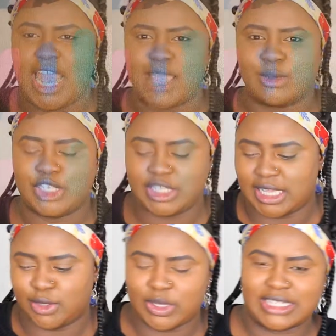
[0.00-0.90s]
languages,
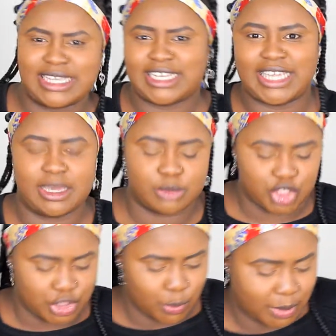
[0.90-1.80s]
like you can say
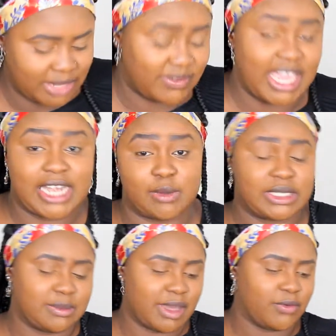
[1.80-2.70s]
kimchi or whatever.
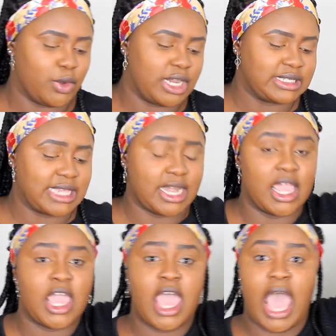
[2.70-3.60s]
Anyways, my phone does
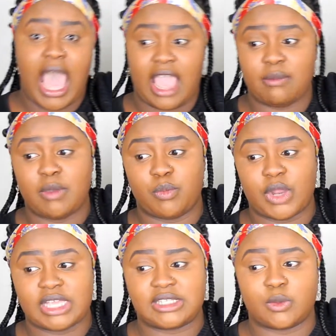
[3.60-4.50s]
that. I am
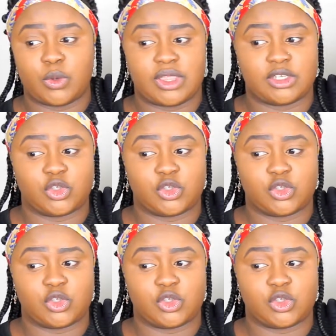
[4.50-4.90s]
impressed with the